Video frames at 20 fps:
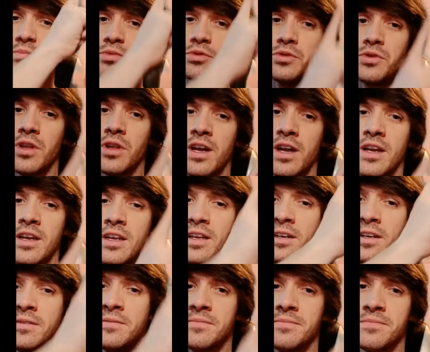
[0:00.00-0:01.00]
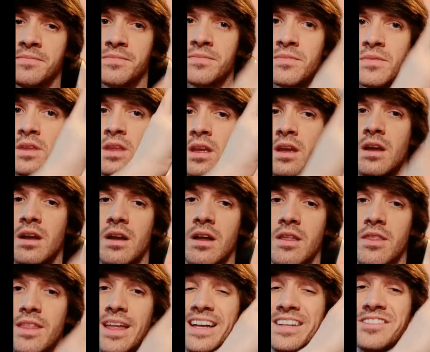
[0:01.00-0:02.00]
blue line here?
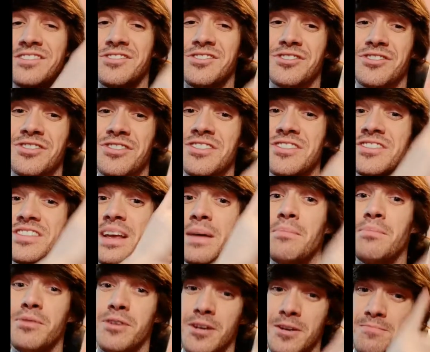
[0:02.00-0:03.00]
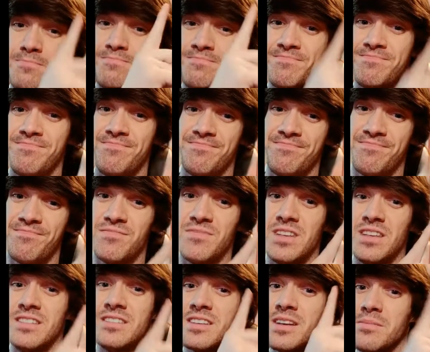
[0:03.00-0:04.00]
That's your septum.
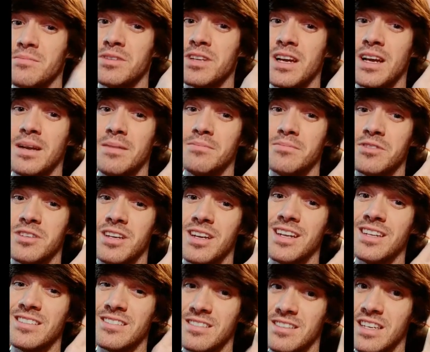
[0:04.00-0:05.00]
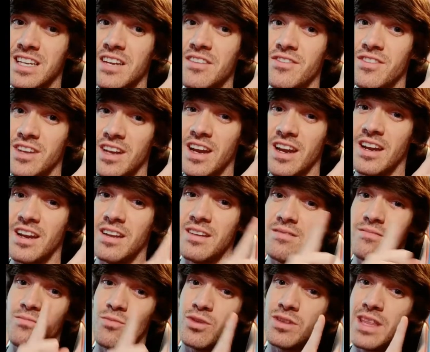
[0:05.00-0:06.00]
And sometimes it's deviated.
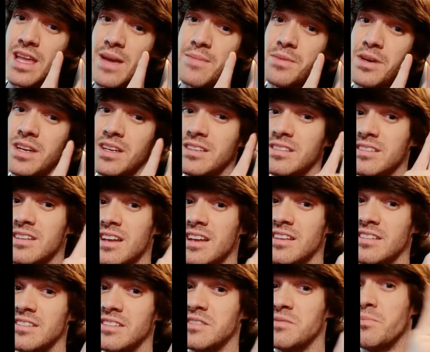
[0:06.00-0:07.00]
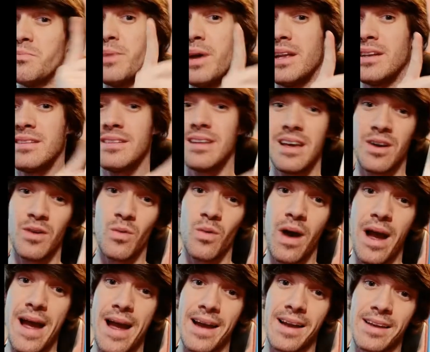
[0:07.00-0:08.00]
What that means is it's bent out of
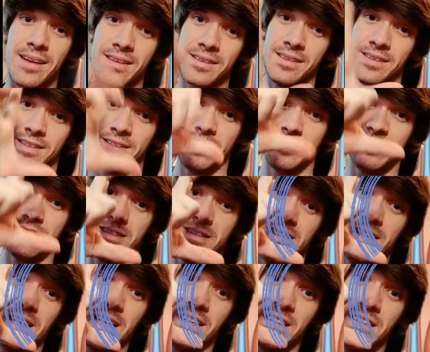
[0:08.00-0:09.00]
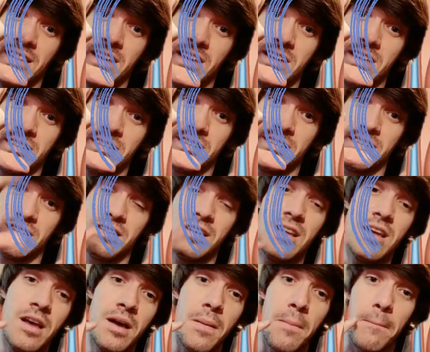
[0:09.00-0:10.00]
whack. Like this.
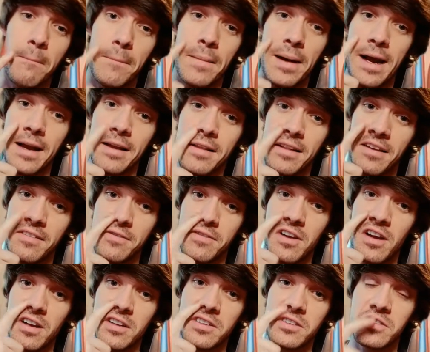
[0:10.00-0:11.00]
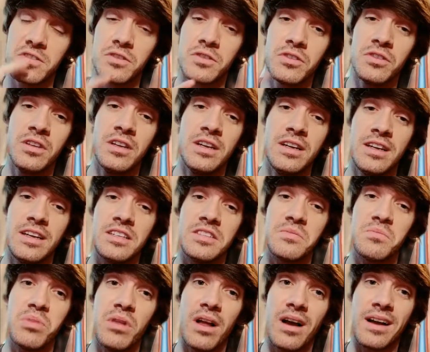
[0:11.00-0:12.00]
My left nostril is
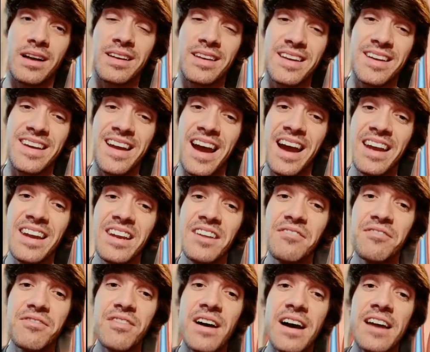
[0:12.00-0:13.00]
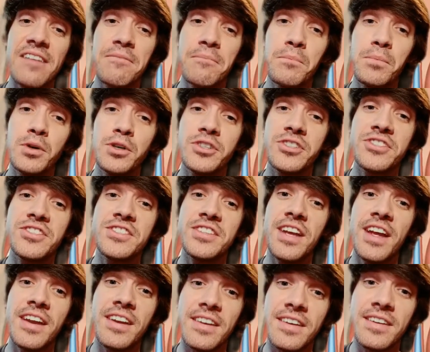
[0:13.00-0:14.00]
blocked
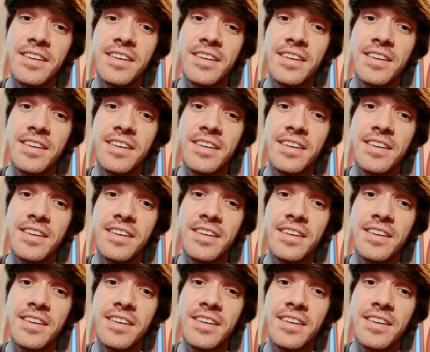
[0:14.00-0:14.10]
95%